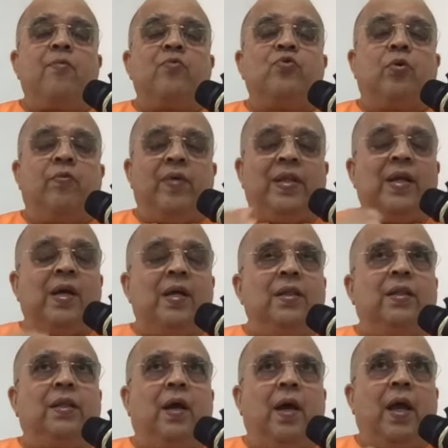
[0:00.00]
So
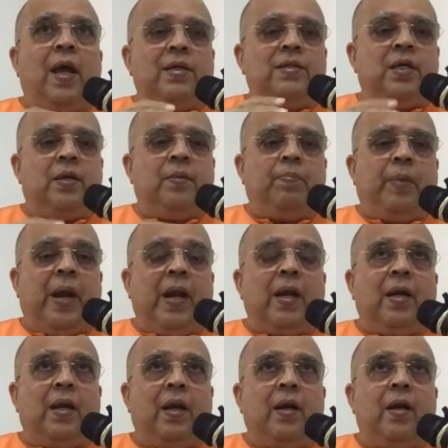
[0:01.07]
Vedanta, as a
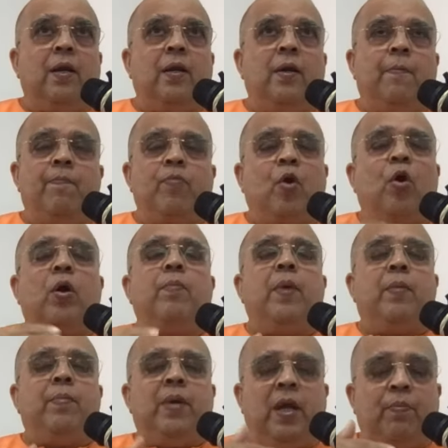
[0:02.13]
practical or
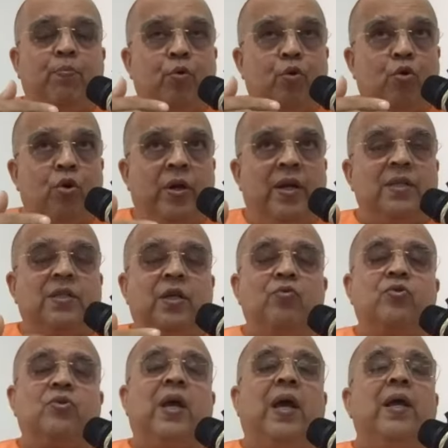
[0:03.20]
maybe a
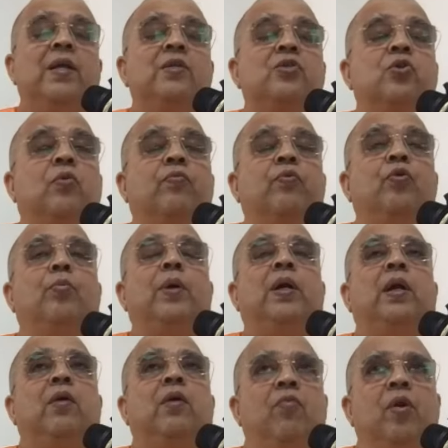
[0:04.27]
progressive science of
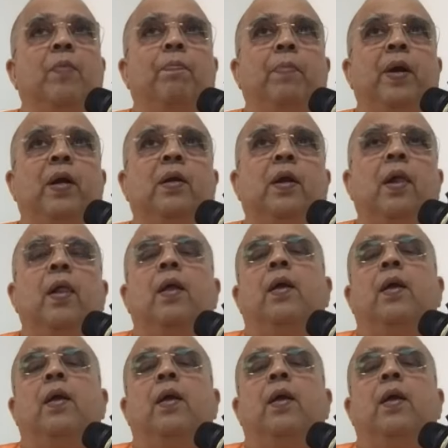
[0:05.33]
human development,